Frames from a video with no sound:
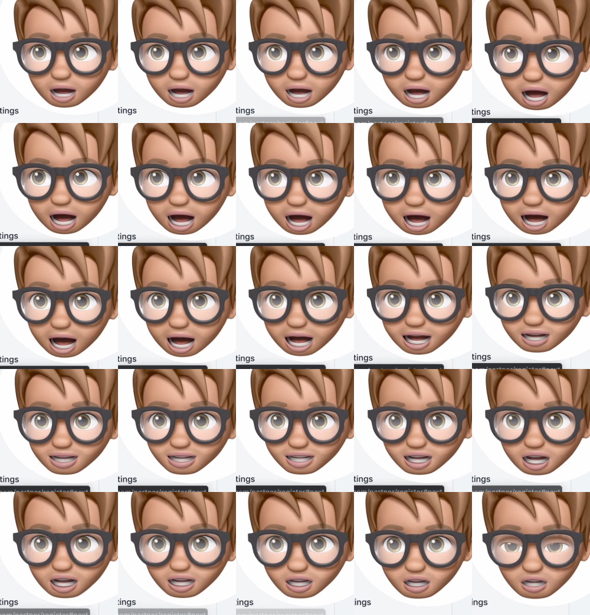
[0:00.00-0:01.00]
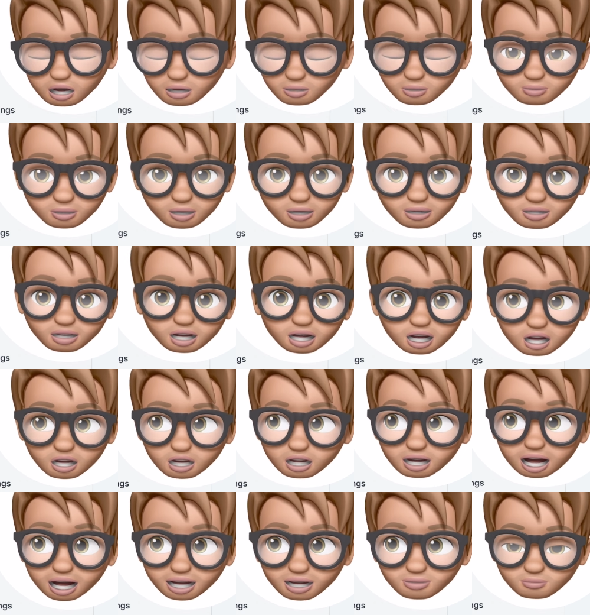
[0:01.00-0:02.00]
And I choose
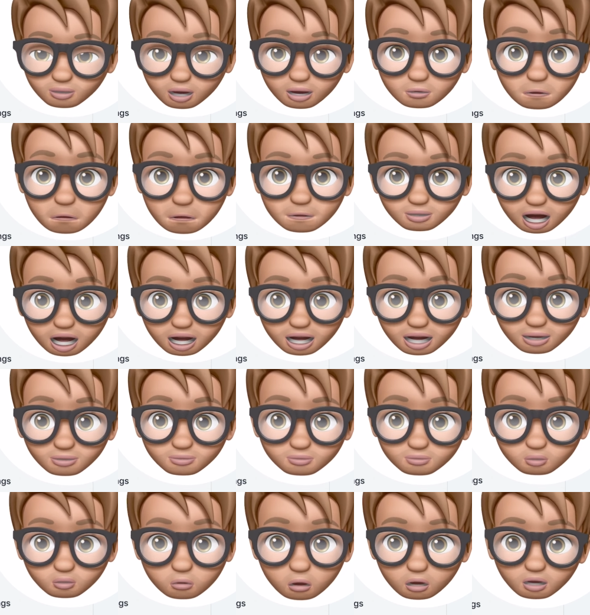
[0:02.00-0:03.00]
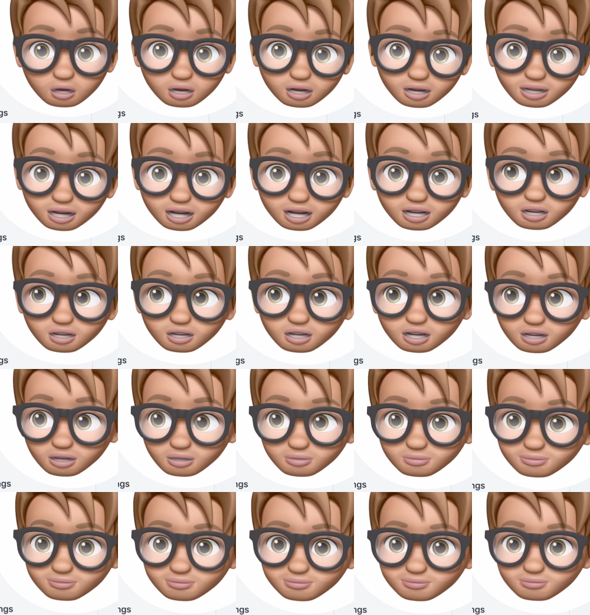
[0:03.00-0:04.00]
recreation as my main product that I sell.
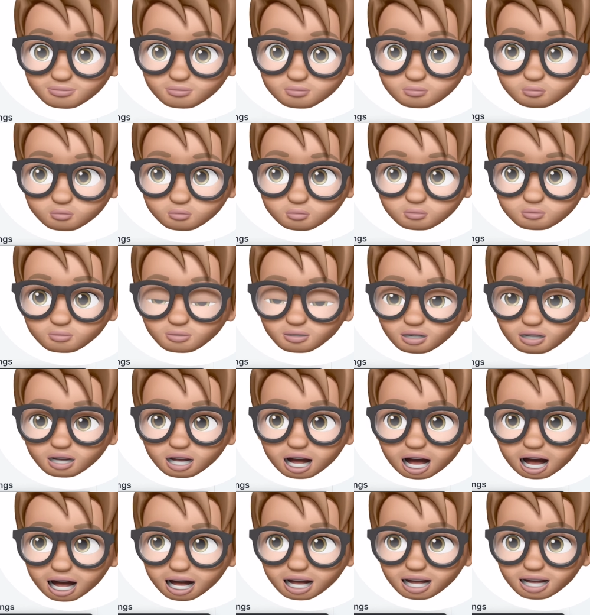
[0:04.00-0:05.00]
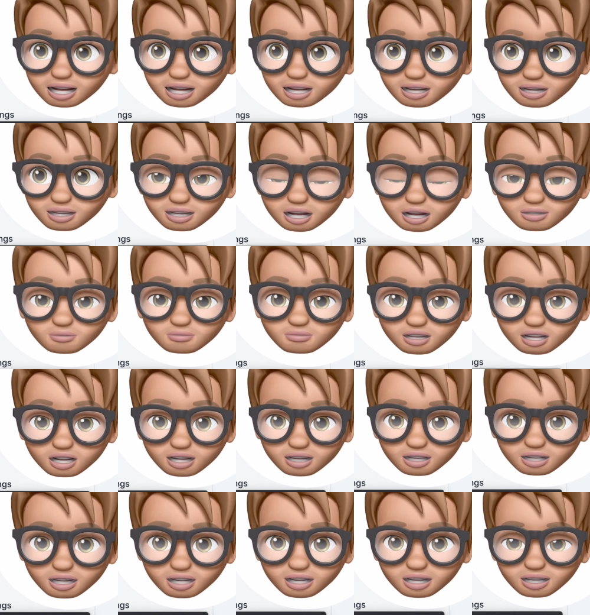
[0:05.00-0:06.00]
And i
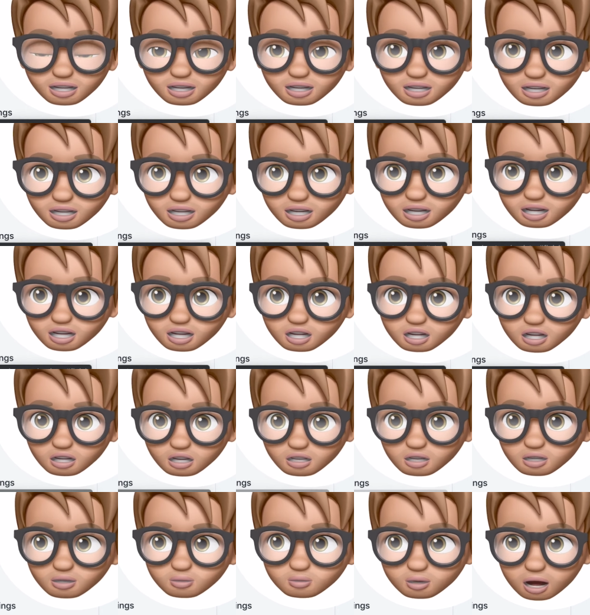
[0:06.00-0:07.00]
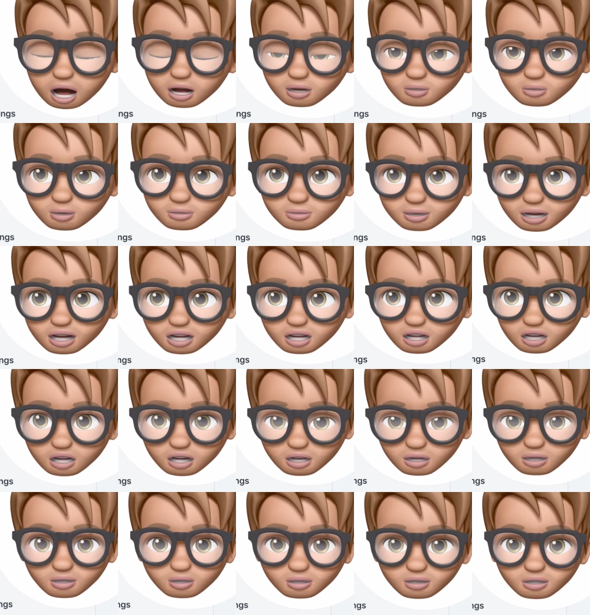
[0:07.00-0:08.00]
finalized. So how do I make
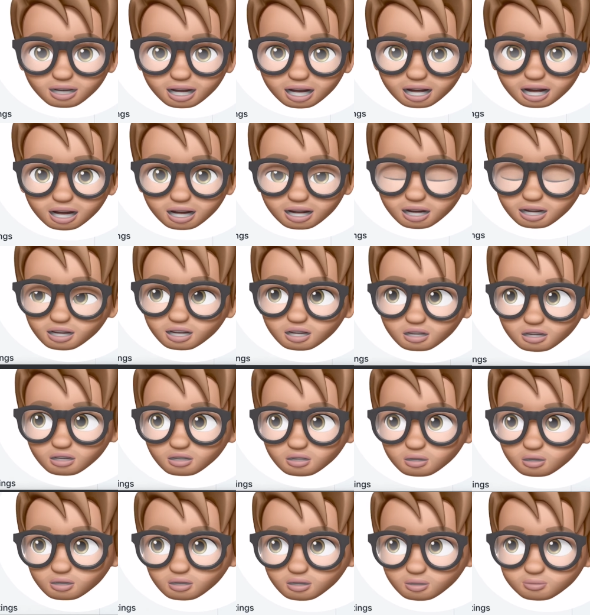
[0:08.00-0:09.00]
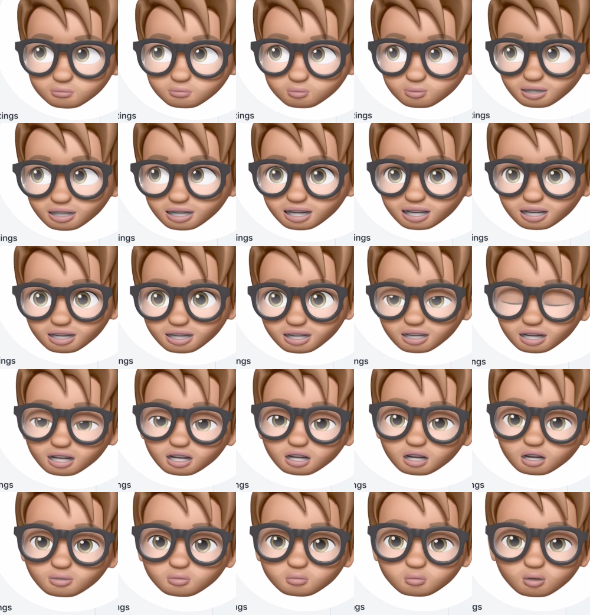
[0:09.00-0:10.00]
sure that this is all complete?
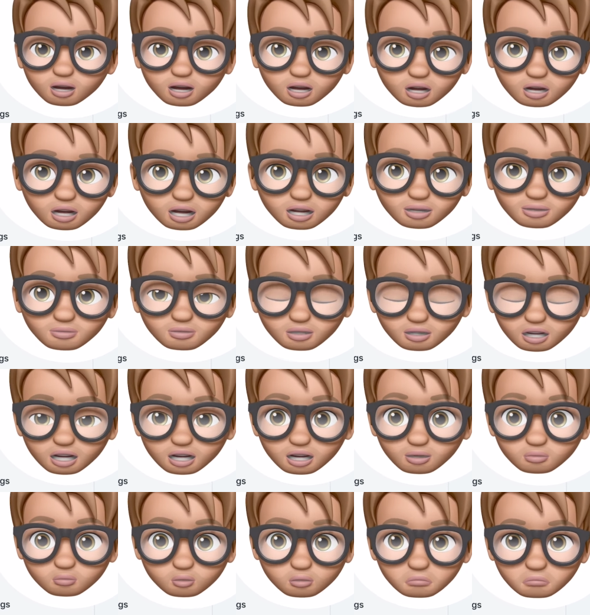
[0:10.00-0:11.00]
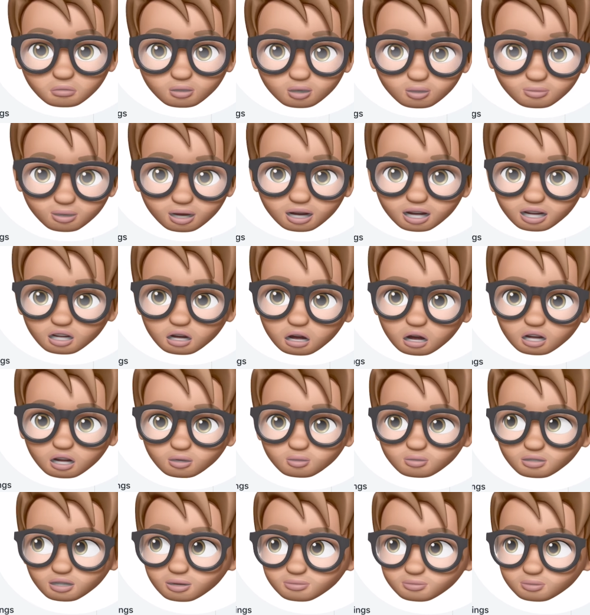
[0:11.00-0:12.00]
Well, if the refer button
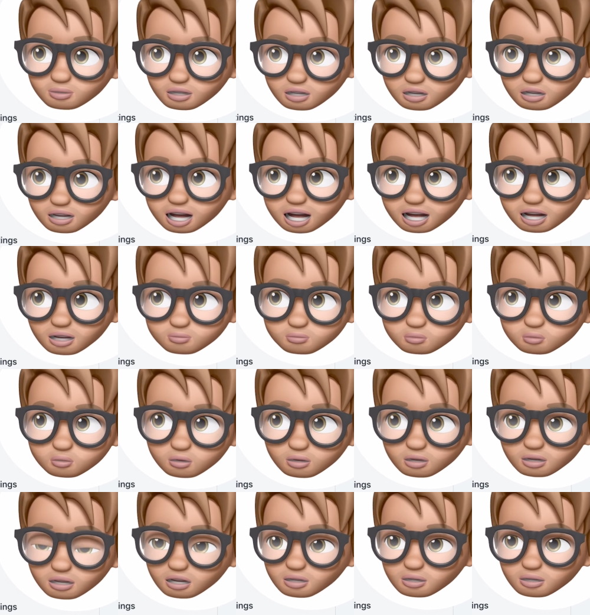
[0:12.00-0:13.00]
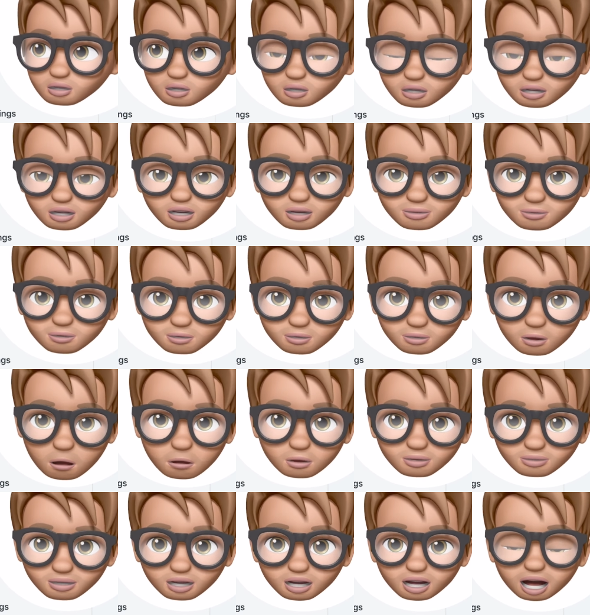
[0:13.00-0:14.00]
shows up on your dashboard, you're all good.
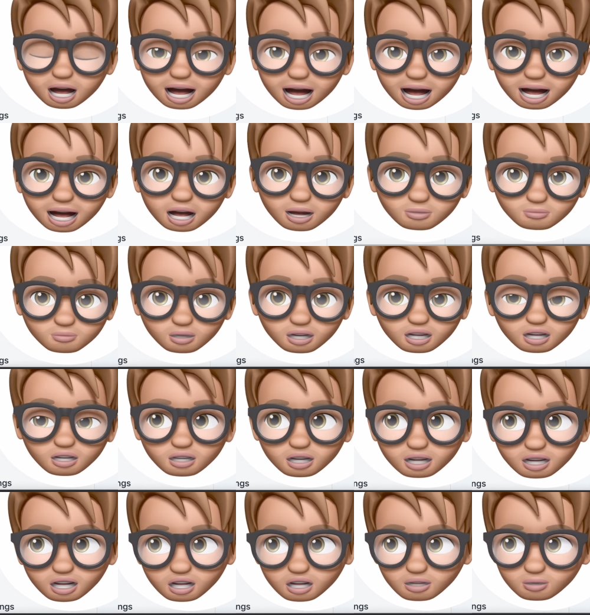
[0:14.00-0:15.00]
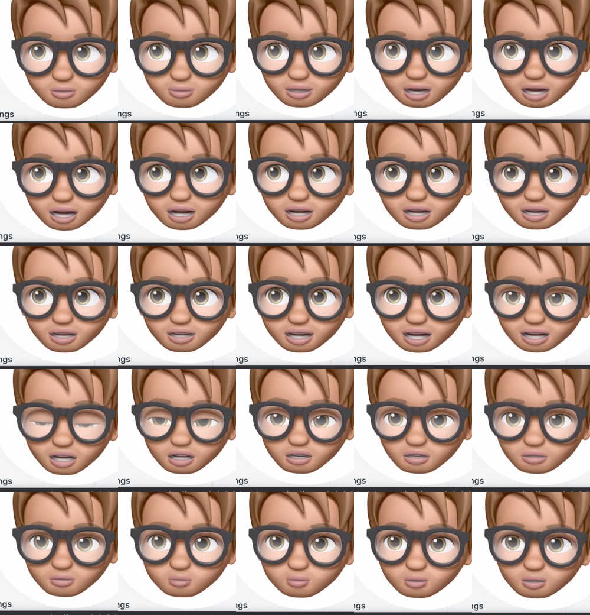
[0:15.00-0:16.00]
And because I just created a test
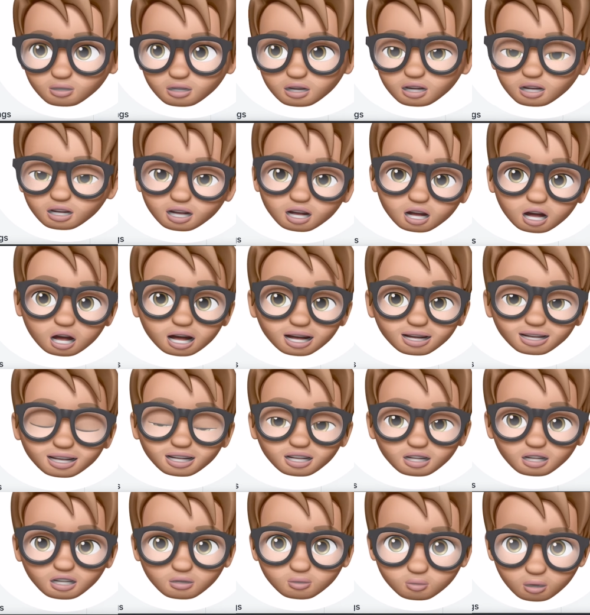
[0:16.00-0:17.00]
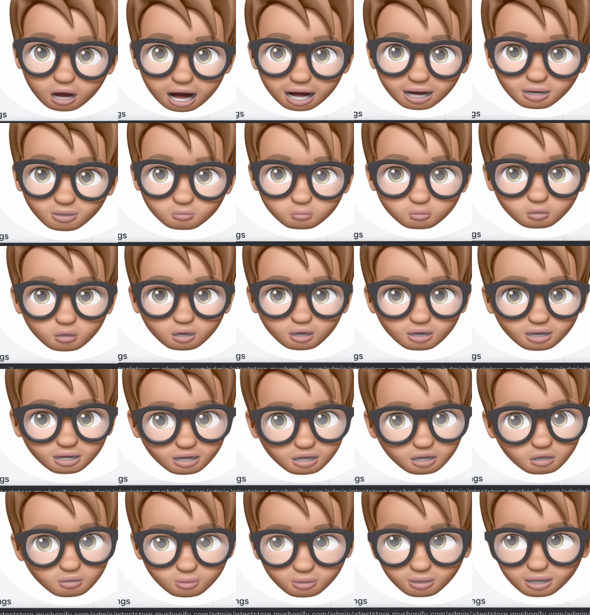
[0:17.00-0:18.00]
store, I need to add a
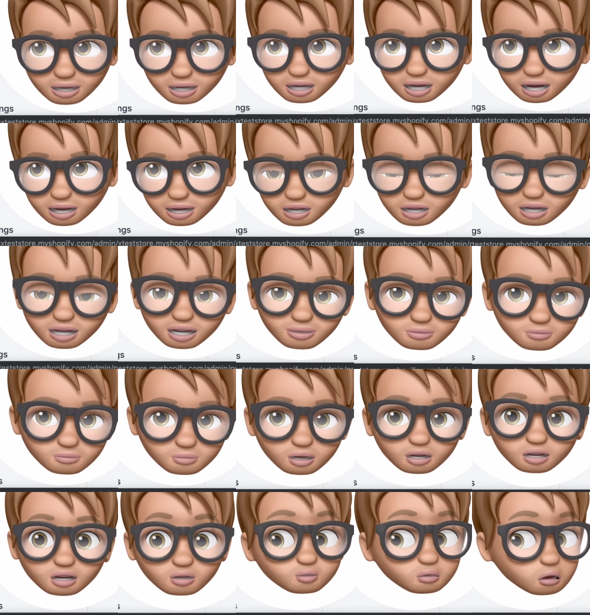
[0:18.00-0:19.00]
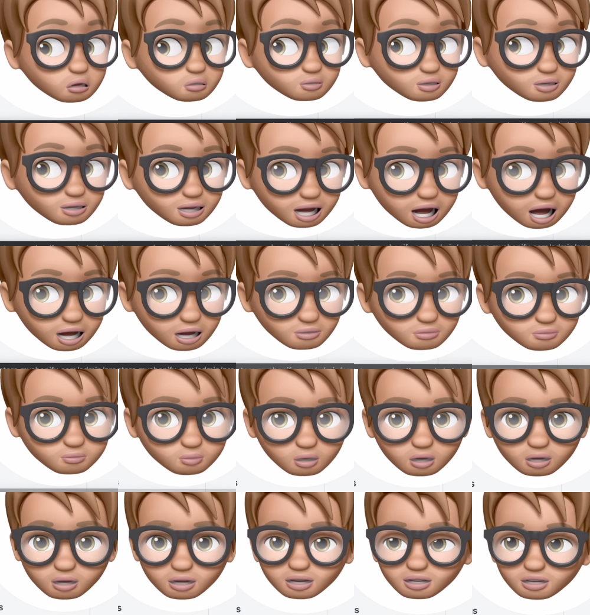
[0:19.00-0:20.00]
product so I can test it, but you already have
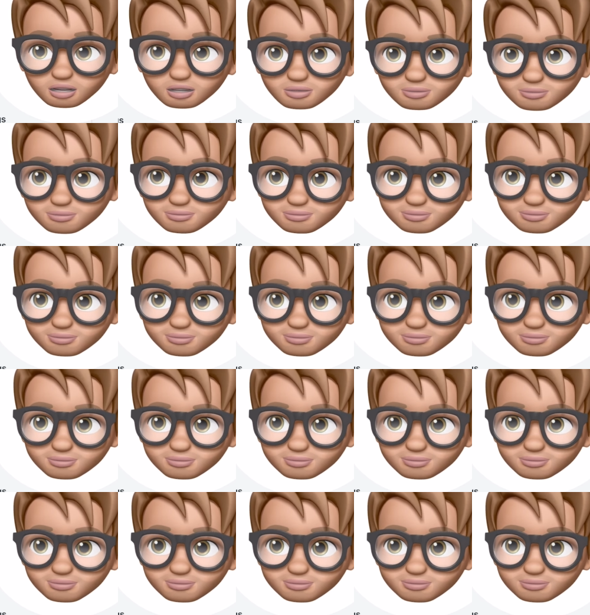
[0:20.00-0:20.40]
products.